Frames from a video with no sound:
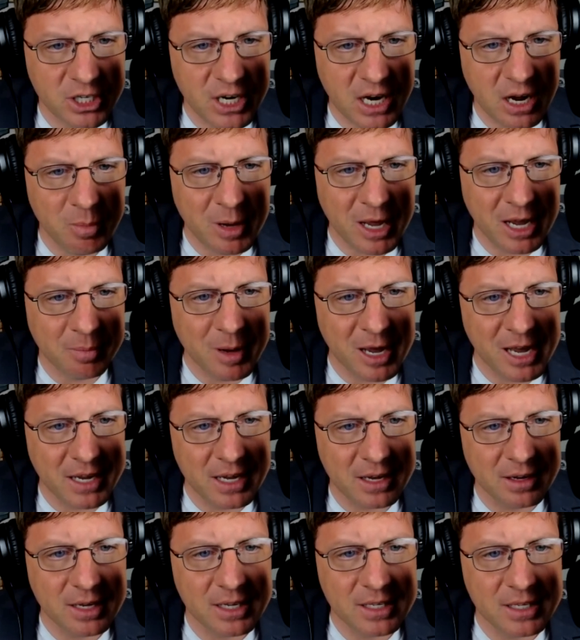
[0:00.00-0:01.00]
Shao bank
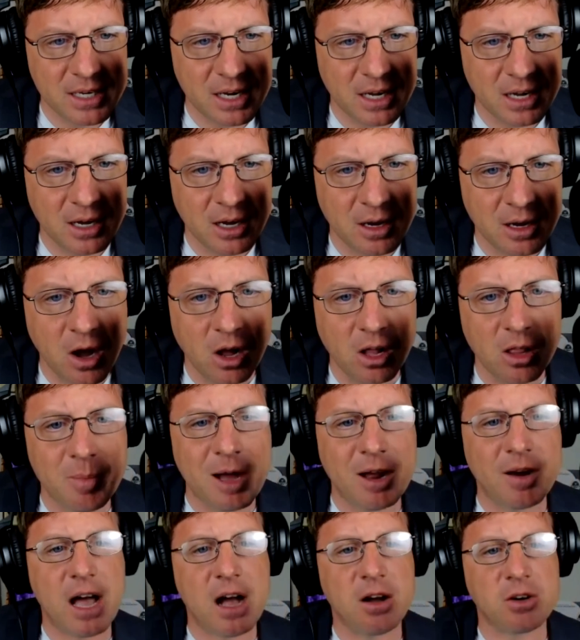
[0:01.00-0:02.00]
banking is uh, all
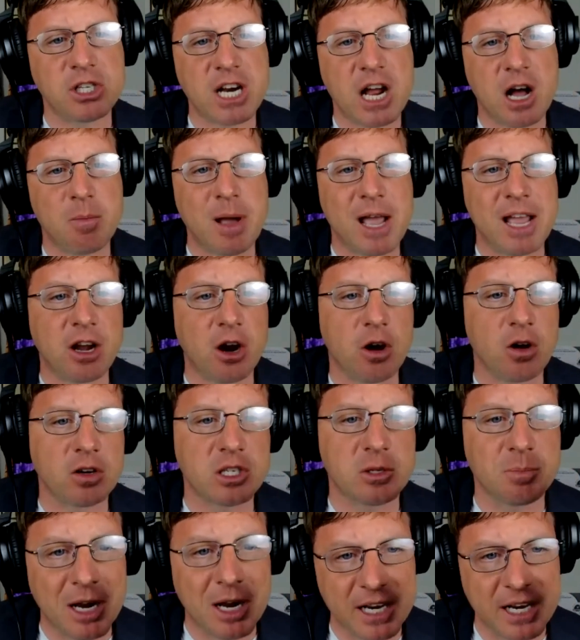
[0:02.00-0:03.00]
about how Shao bank
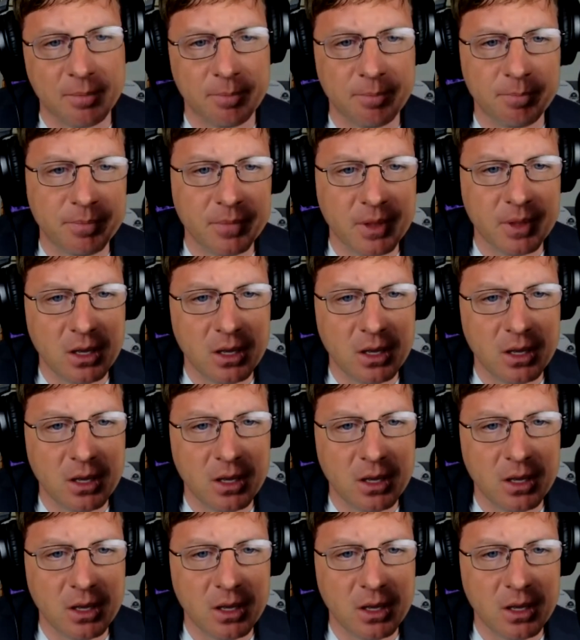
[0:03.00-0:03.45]
earns money,